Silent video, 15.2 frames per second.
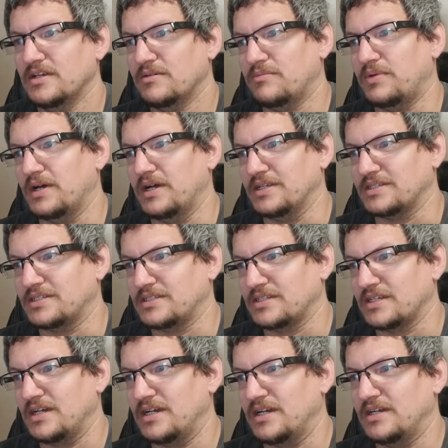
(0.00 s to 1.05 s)
But
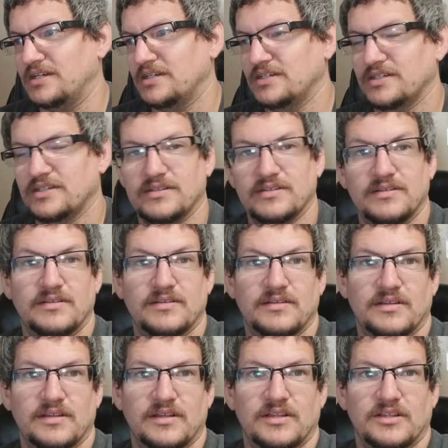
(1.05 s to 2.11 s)

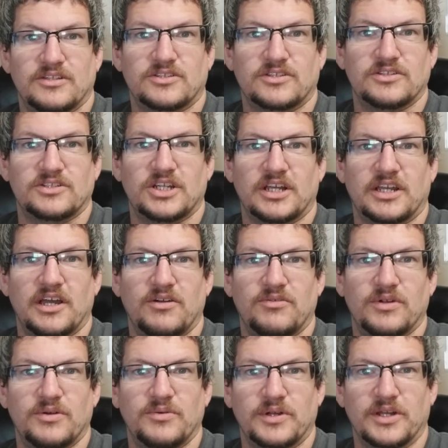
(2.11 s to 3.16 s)
let's go check out
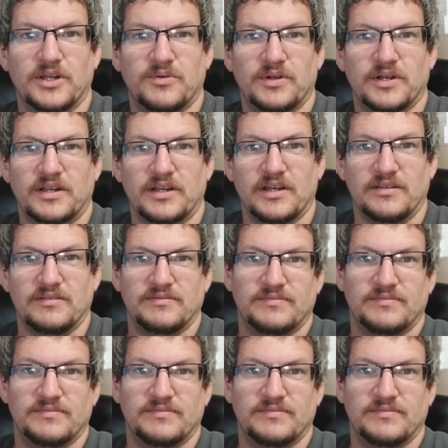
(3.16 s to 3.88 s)
what we're going to work on.